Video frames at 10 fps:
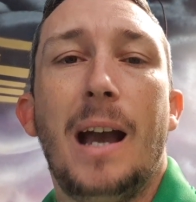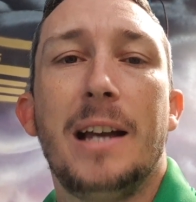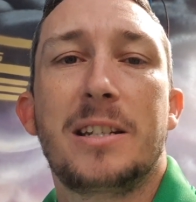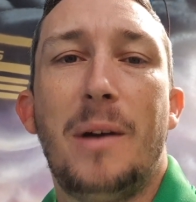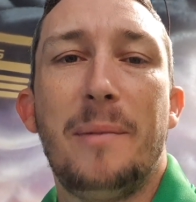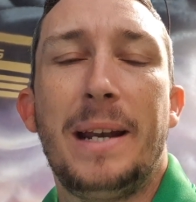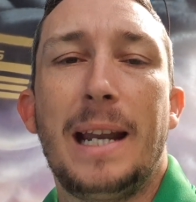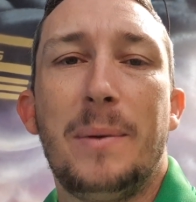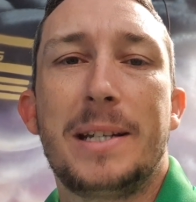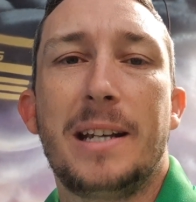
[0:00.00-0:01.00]
So I've been
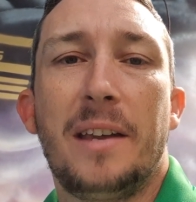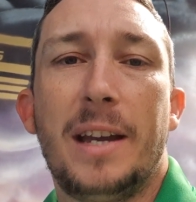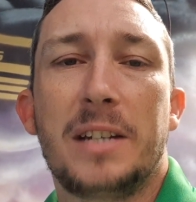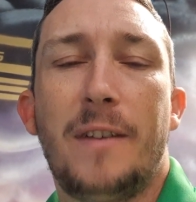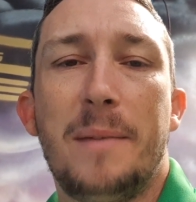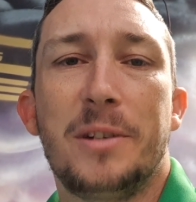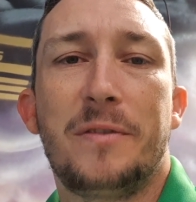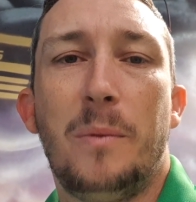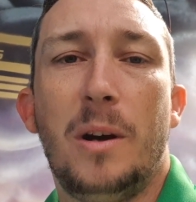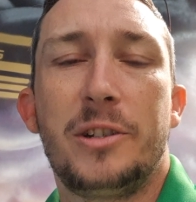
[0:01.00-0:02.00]
Lee Whitaker. Thanks very much
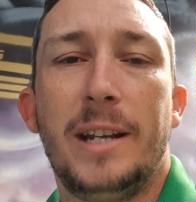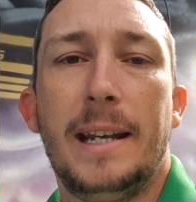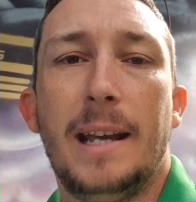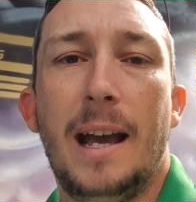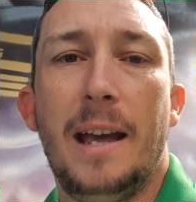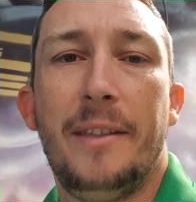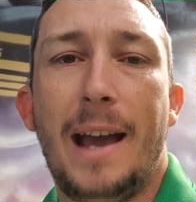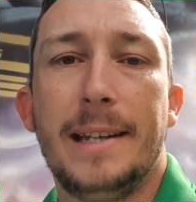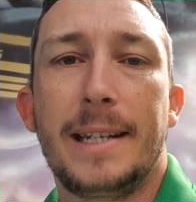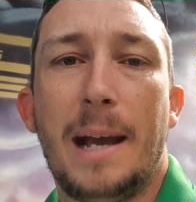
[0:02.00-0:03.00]
for watching the
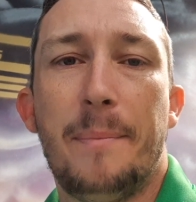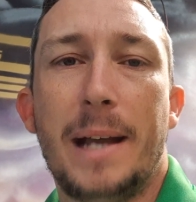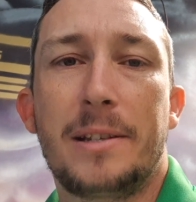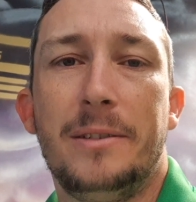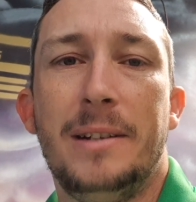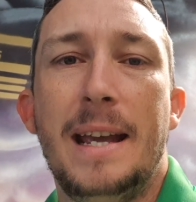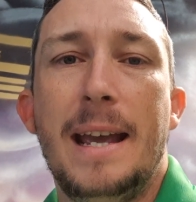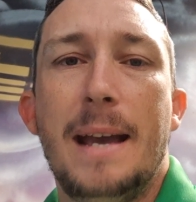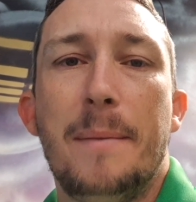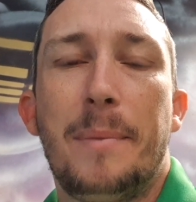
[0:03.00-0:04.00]
handicap battle.
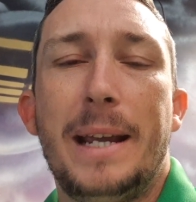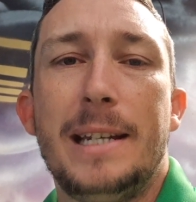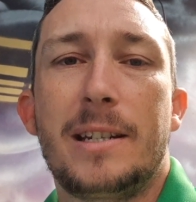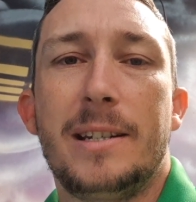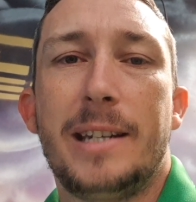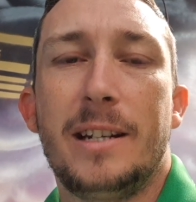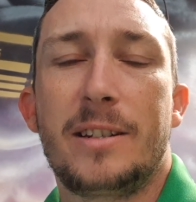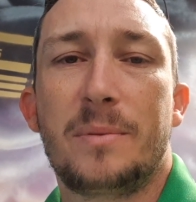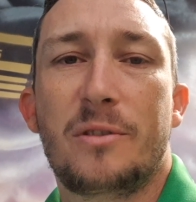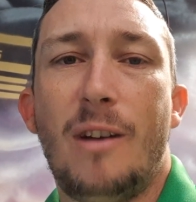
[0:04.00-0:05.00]
Please consider
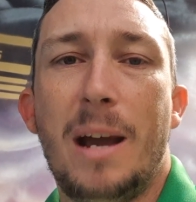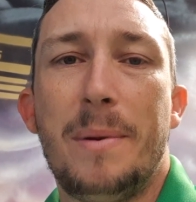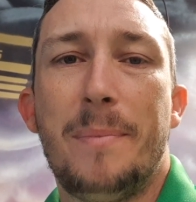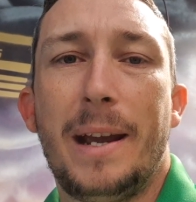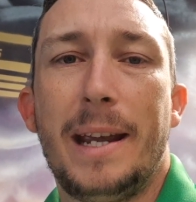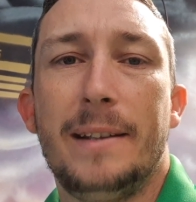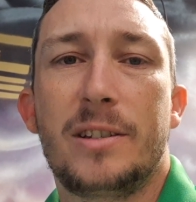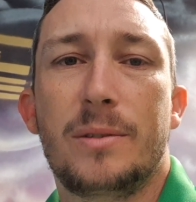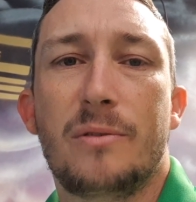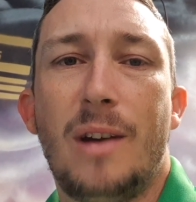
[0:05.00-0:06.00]
subscribing by hitting the
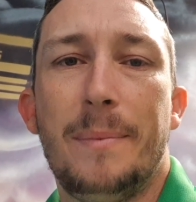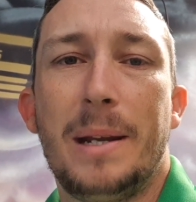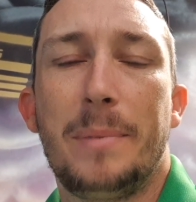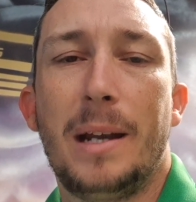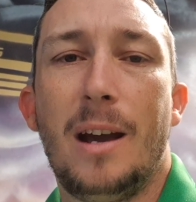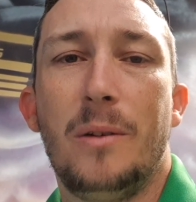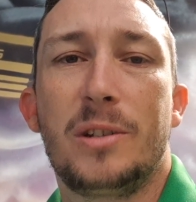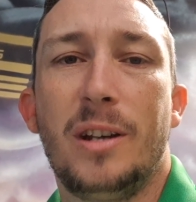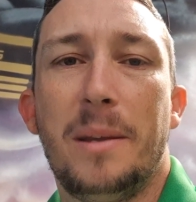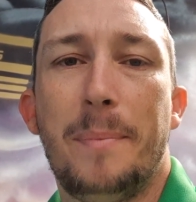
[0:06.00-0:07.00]
subscribe link below.
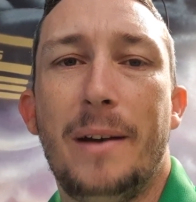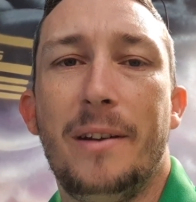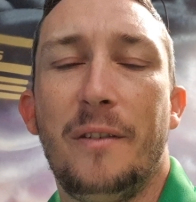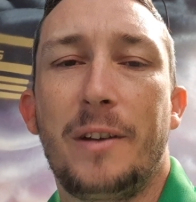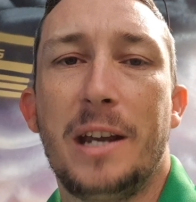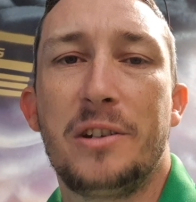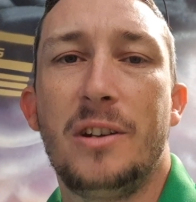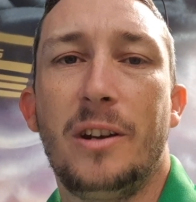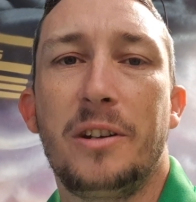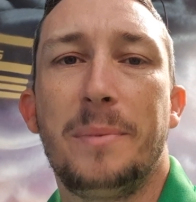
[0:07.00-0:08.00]
Turn the bell notification
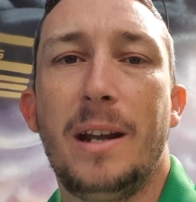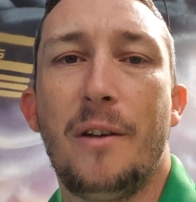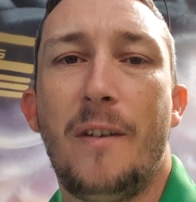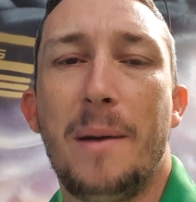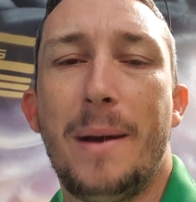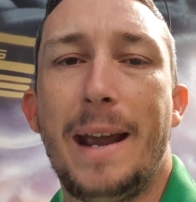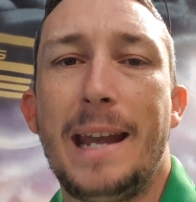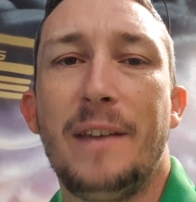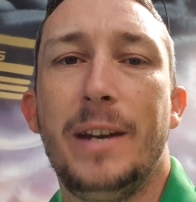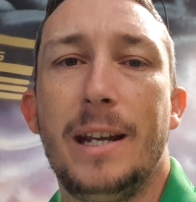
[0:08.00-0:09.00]
on. You'll be notified by
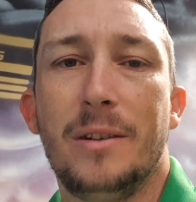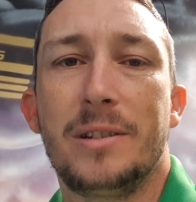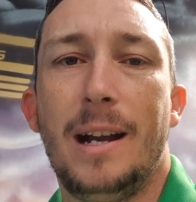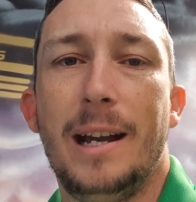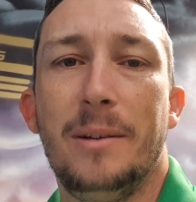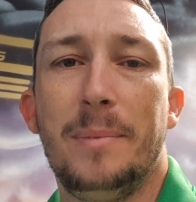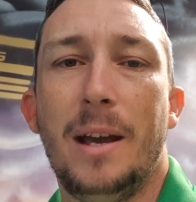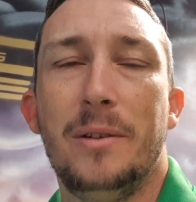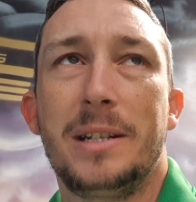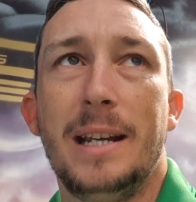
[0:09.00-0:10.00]
any videos that I
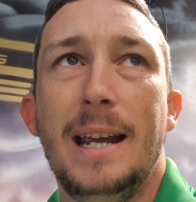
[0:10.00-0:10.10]
upload.